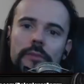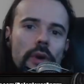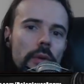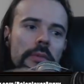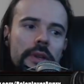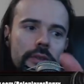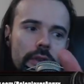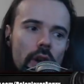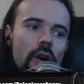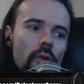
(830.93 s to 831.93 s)
you probably
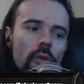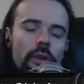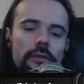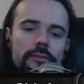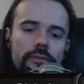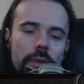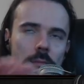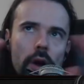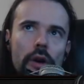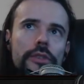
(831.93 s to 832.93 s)
know the
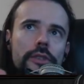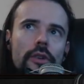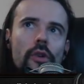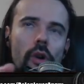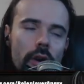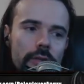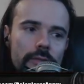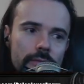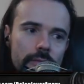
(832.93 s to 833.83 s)
most core